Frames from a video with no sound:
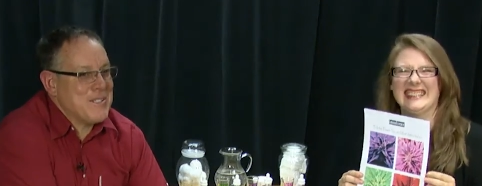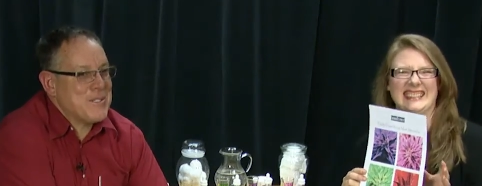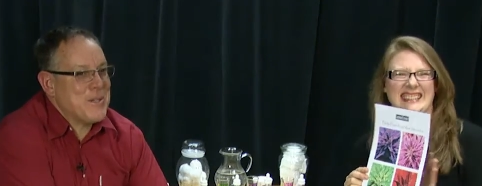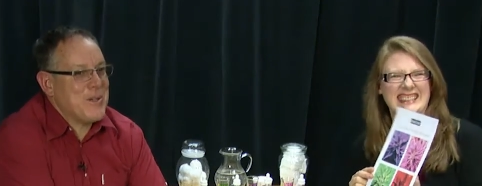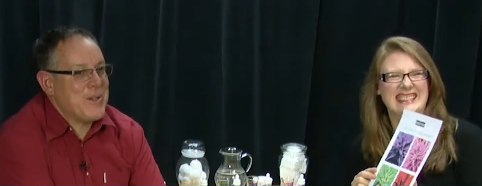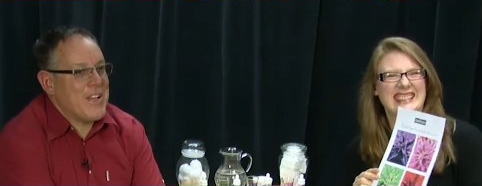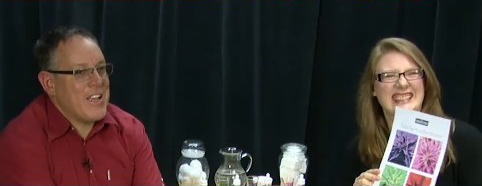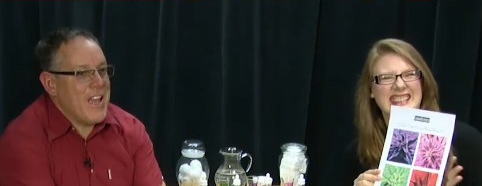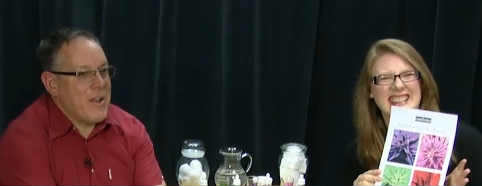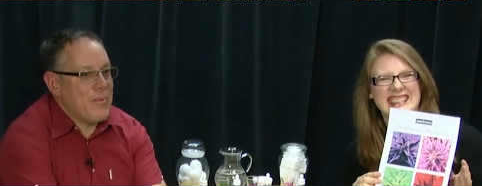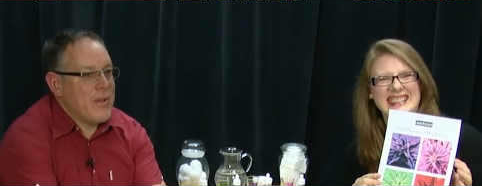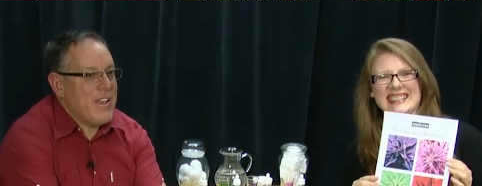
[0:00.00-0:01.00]
Speaker 1: so
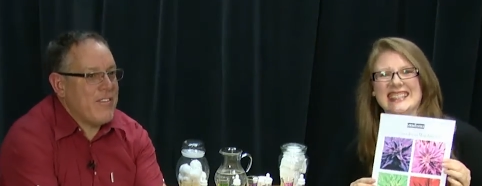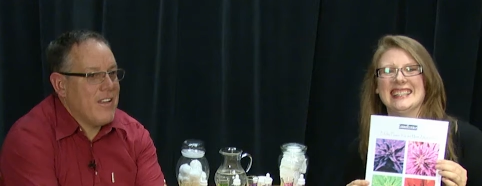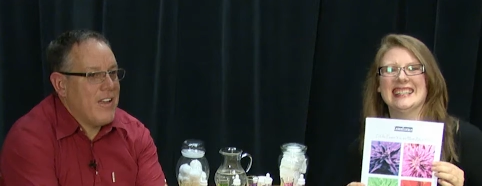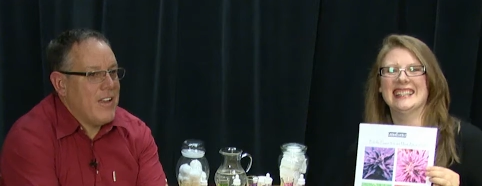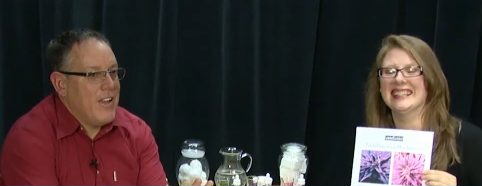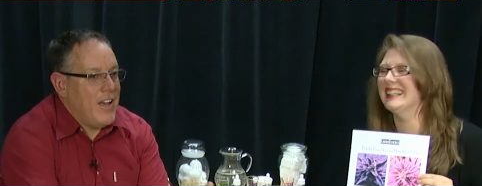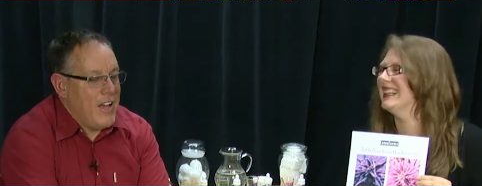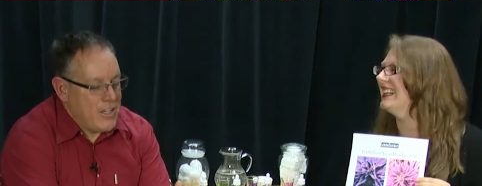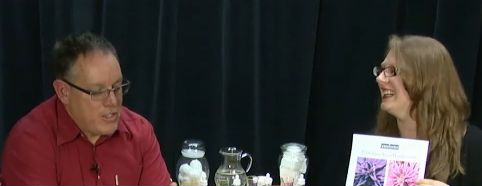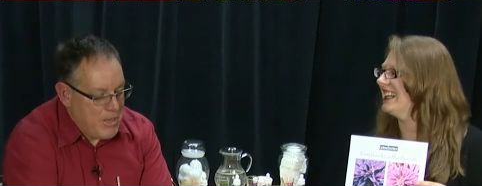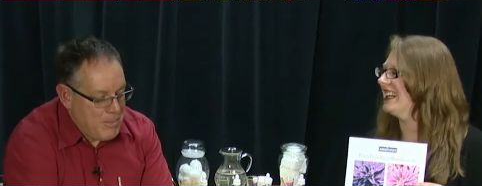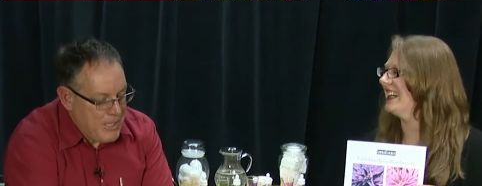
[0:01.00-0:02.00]
again, we have uh,
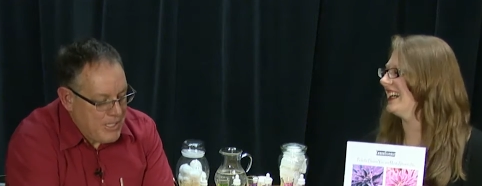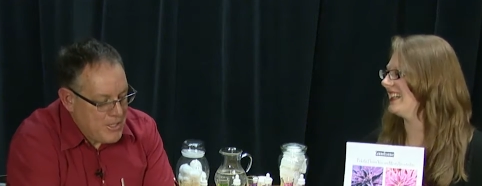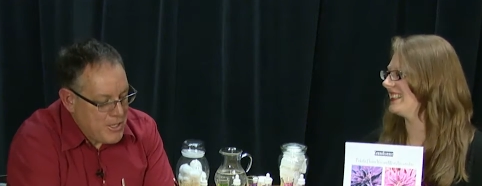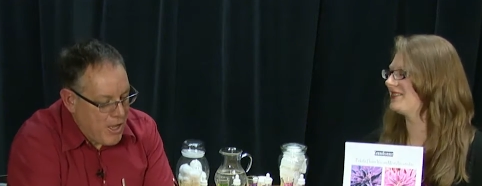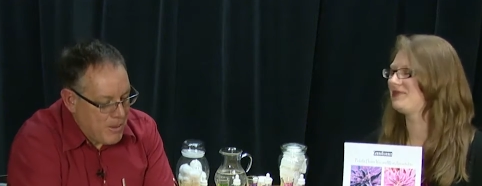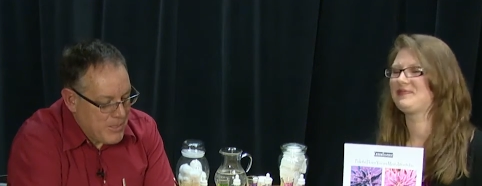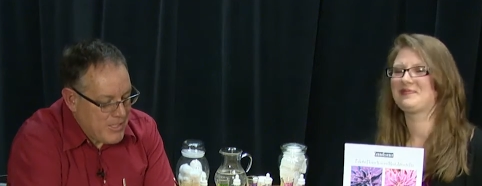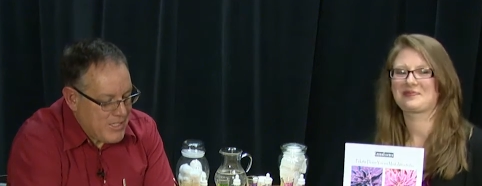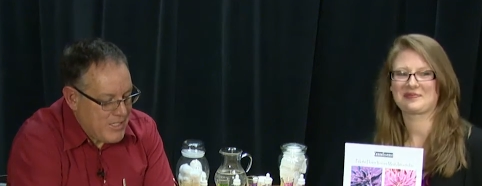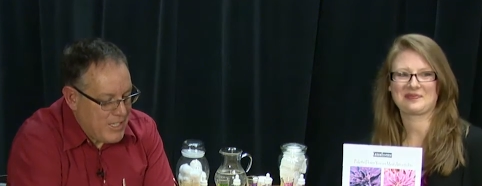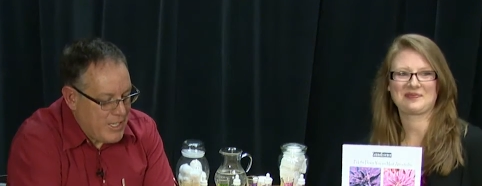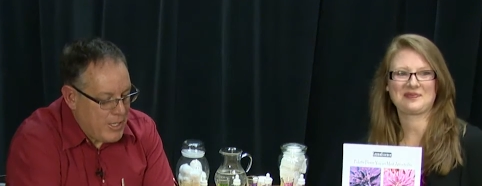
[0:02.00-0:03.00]
Jamie Lynn Thomas,
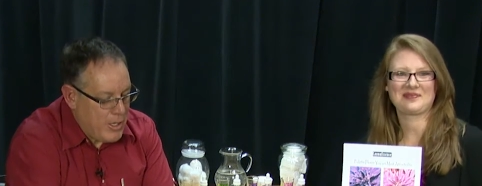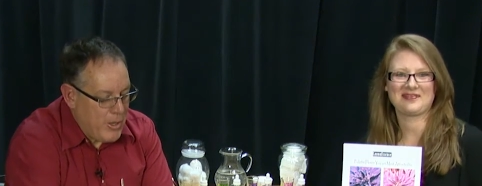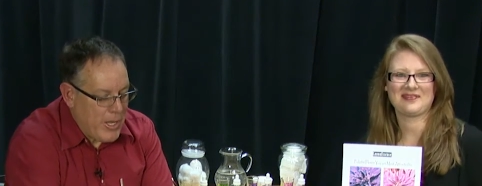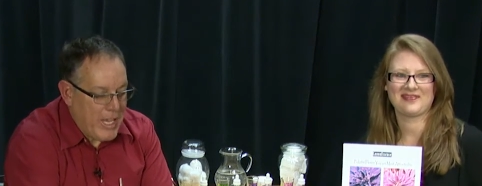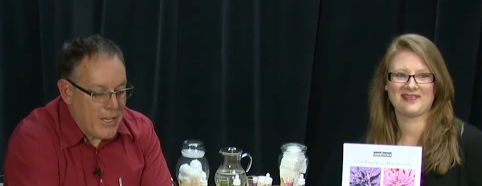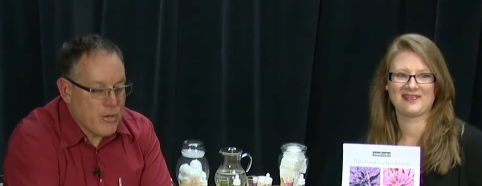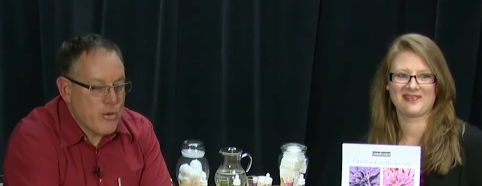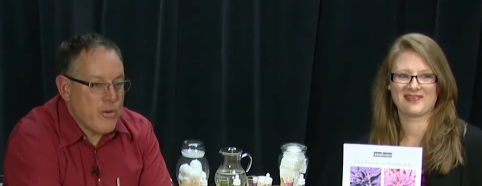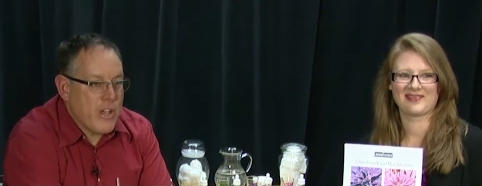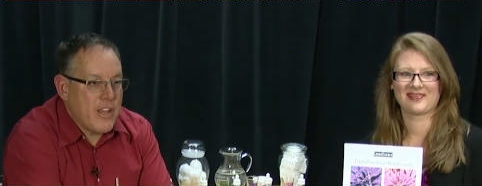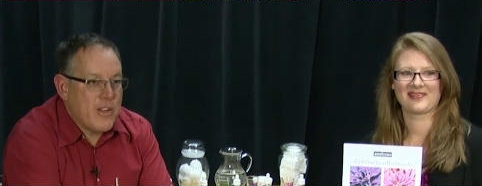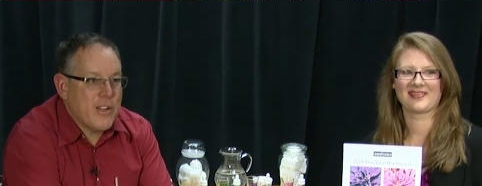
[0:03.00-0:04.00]
CEO and
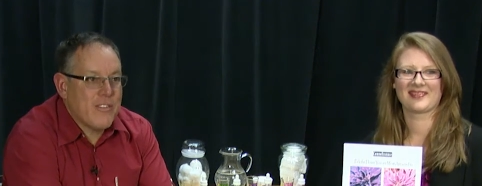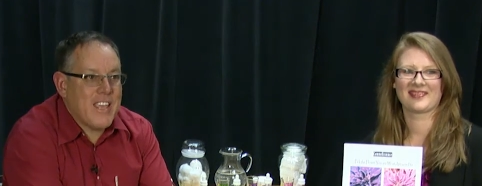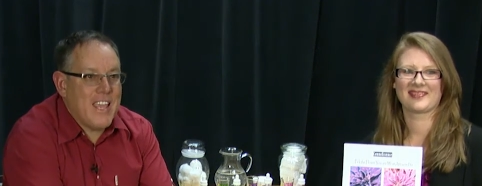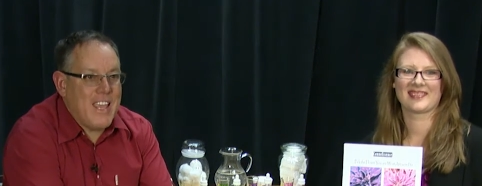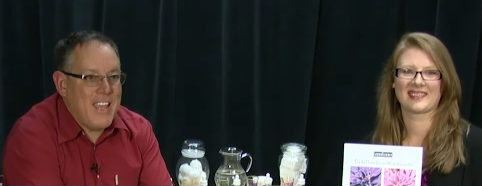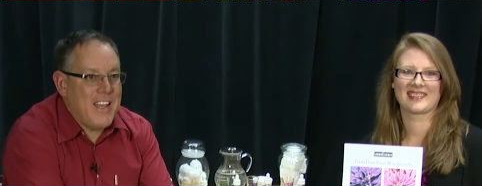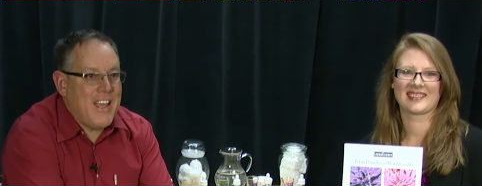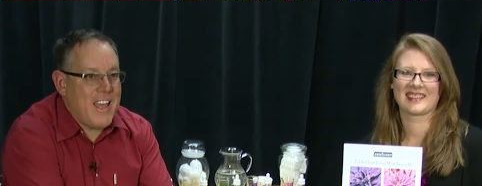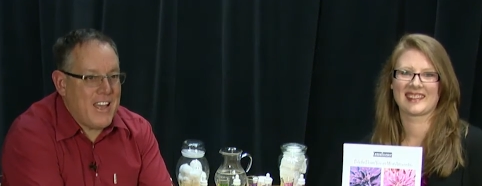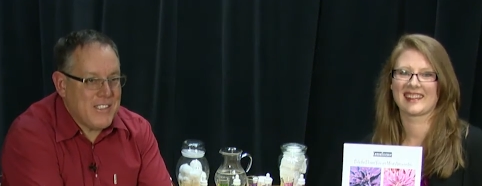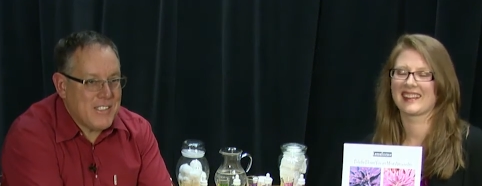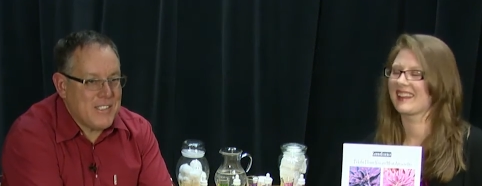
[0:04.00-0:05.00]
creator of Canna
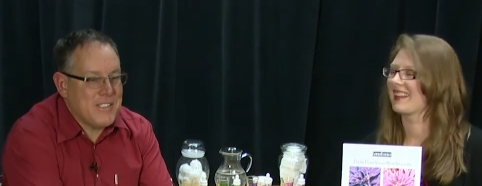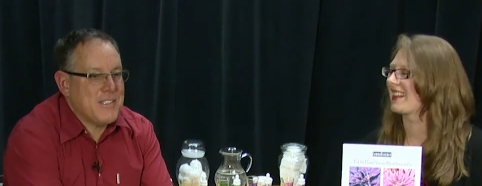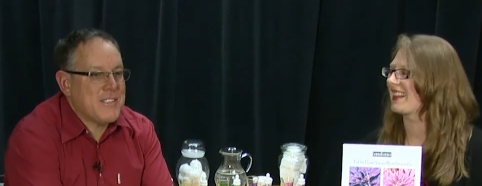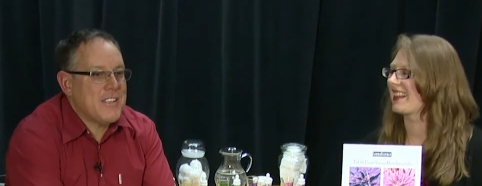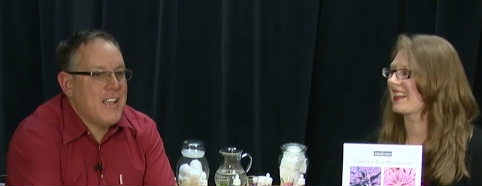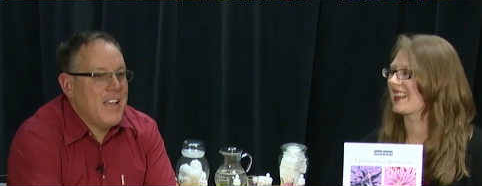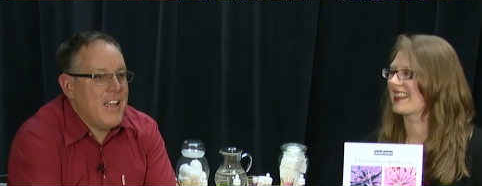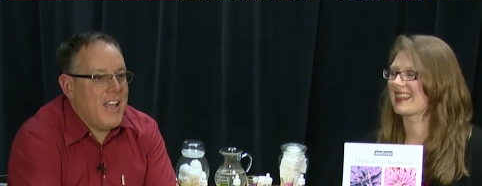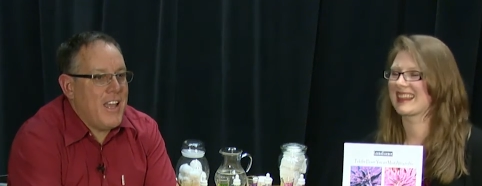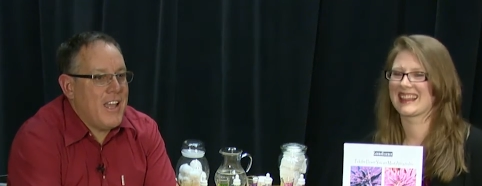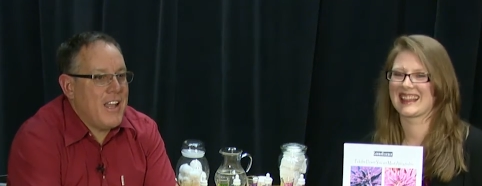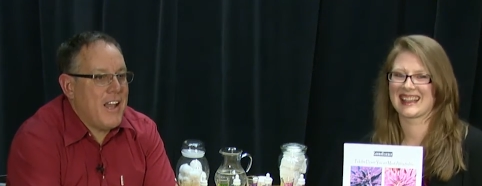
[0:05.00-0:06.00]
Essence.
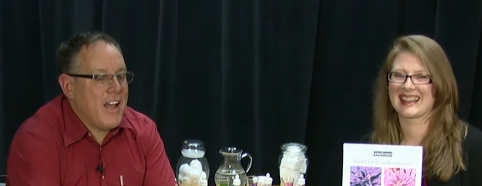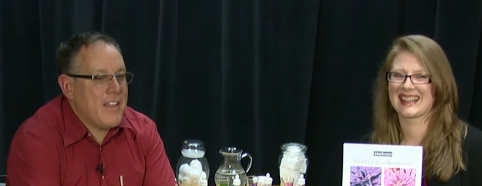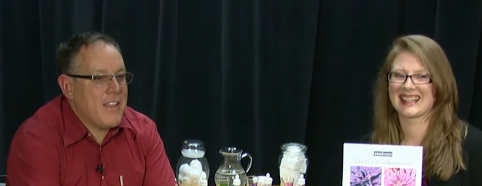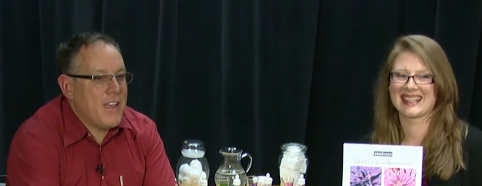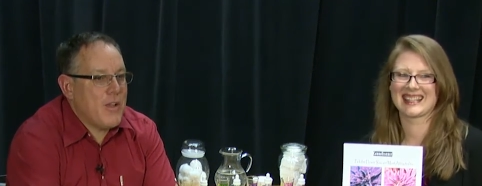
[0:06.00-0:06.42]
And I think